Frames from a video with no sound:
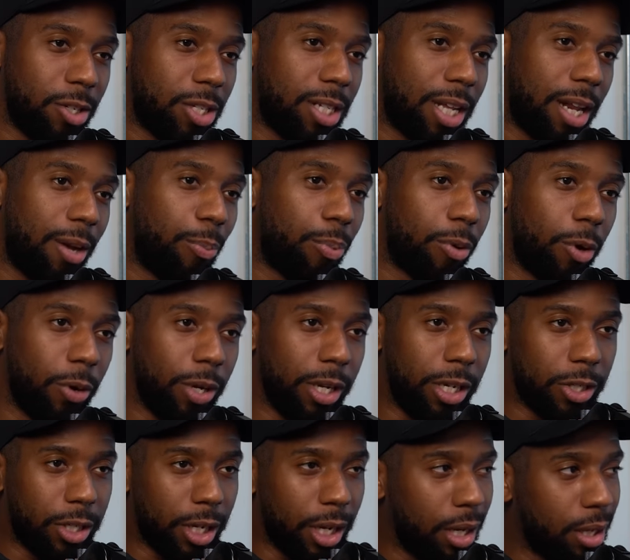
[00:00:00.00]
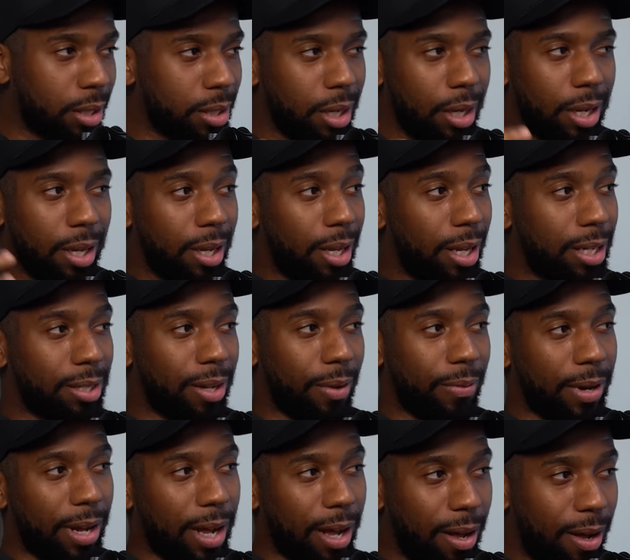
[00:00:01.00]
just selling protein shakes and
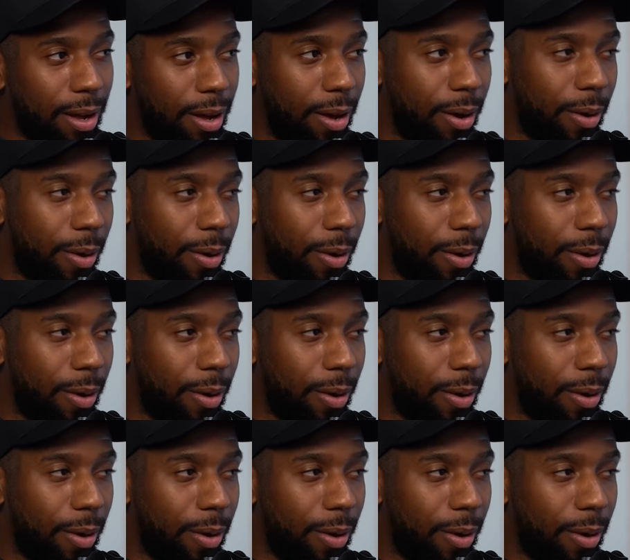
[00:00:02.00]
stuff like that.